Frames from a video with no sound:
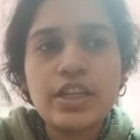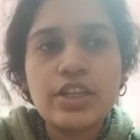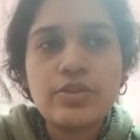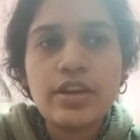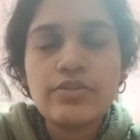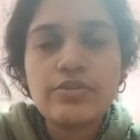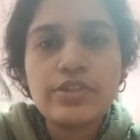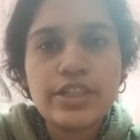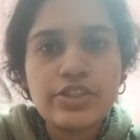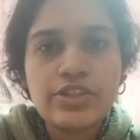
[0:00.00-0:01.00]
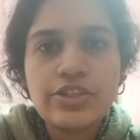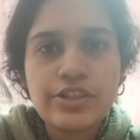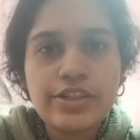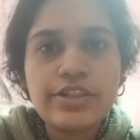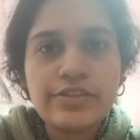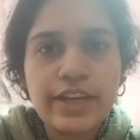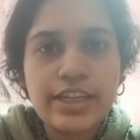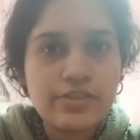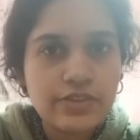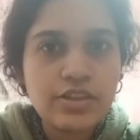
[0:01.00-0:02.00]
you have to register a
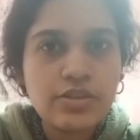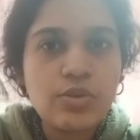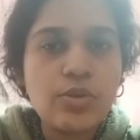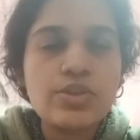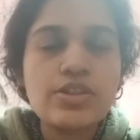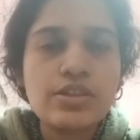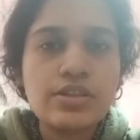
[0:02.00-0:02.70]
device with the course.